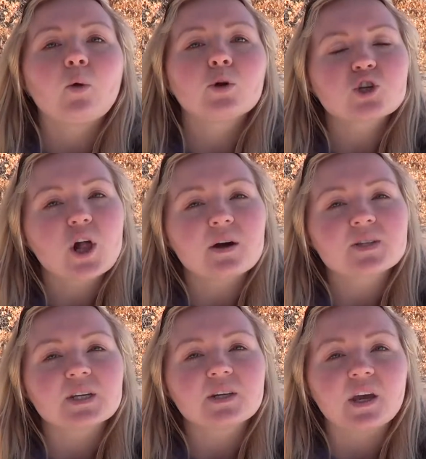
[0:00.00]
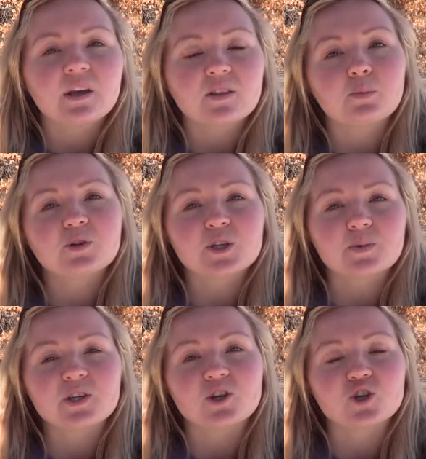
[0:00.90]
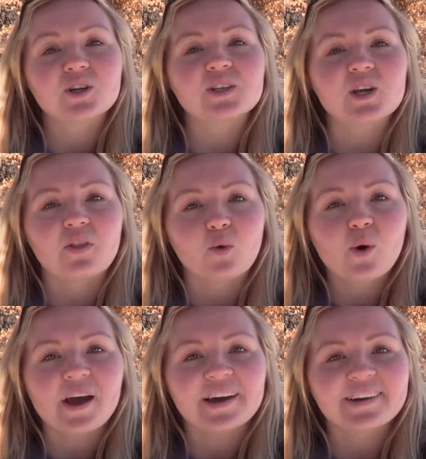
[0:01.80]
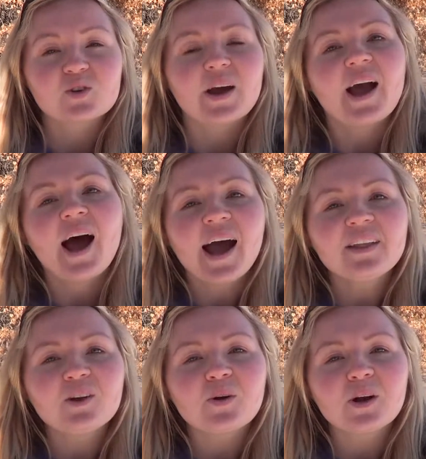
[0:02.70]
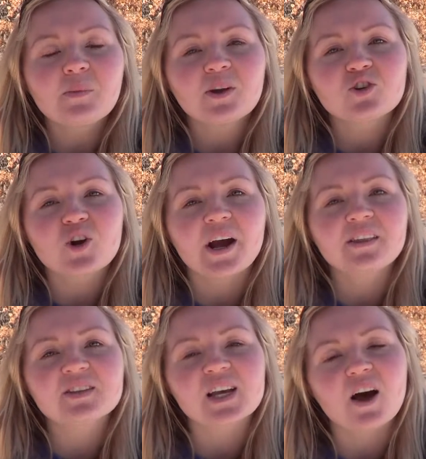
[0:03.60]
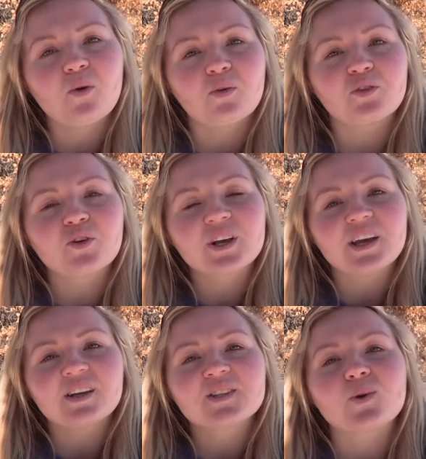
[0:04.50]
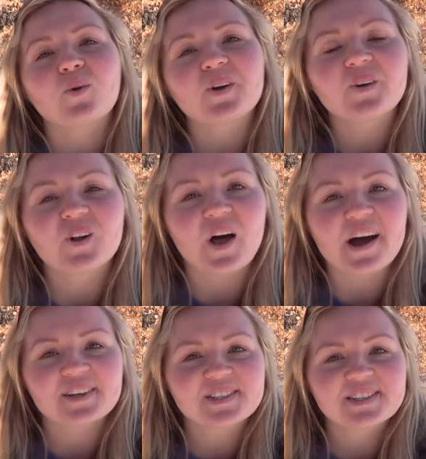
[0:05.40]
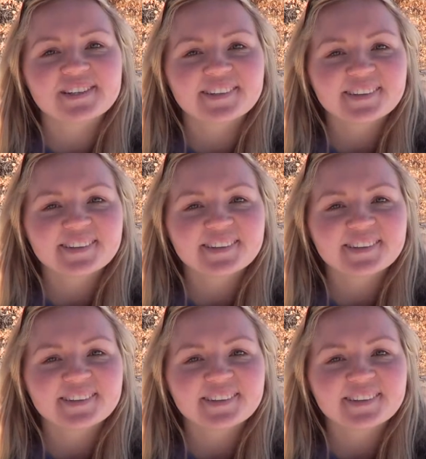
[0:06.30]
and which clouds indicate that precipitation is on the way. So I highly recommend trying this out with your kids or your class.